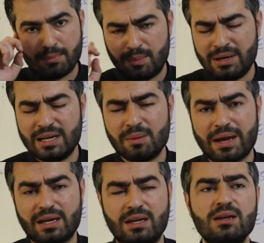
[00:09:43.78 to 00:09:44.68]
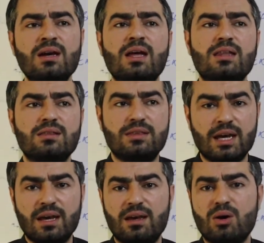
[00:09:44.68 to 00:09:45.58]
building making,
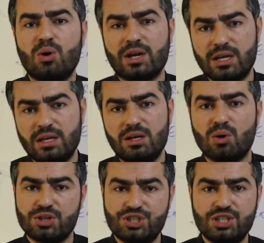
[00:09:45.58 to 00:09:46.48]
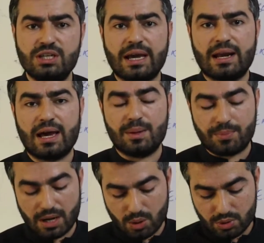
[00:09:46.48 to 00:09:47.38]
they or he or she can help
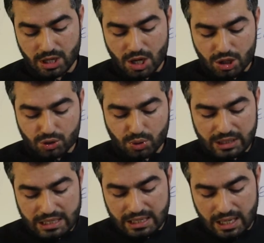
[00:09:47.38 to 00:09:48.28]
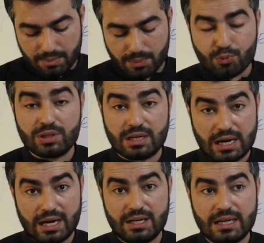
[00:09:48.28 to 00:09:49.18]
me out. So he come up with
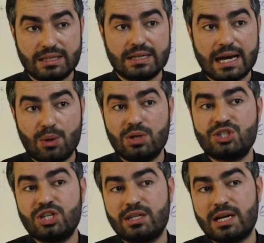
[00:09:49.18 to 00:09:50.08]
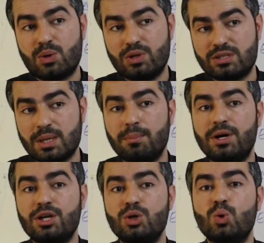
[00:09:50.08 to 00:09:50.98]
an idea that I will share that with
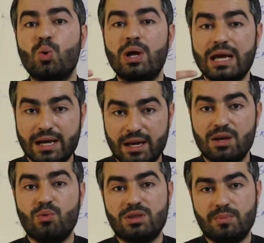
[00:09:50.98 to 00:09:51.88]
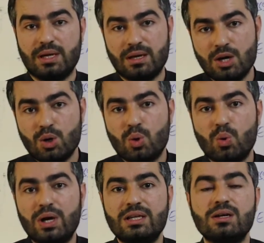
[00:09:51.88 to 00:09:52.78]
somebody who will agree with me,
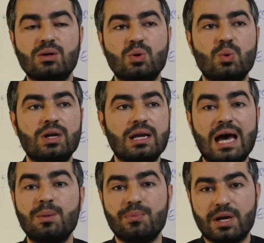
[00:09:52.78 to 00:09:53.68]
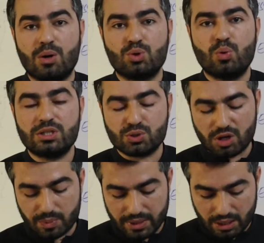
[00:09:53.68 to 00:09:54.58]
who will help me out, who will
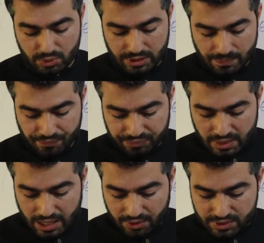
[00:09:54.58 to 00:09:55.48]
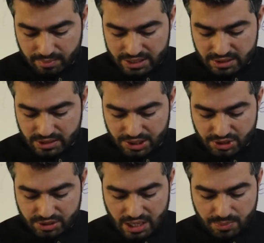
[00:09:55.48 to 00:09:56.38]
sort me out. After much
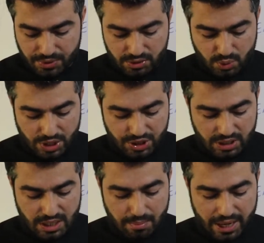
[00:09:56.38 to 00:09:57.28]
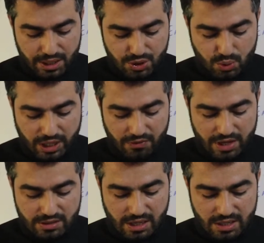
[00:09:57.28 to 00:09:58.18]
discussions and persuasion, he managed to
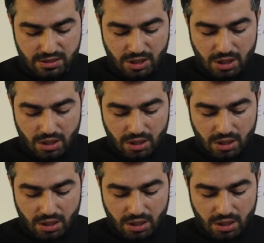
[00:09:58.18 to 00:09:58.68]
convince his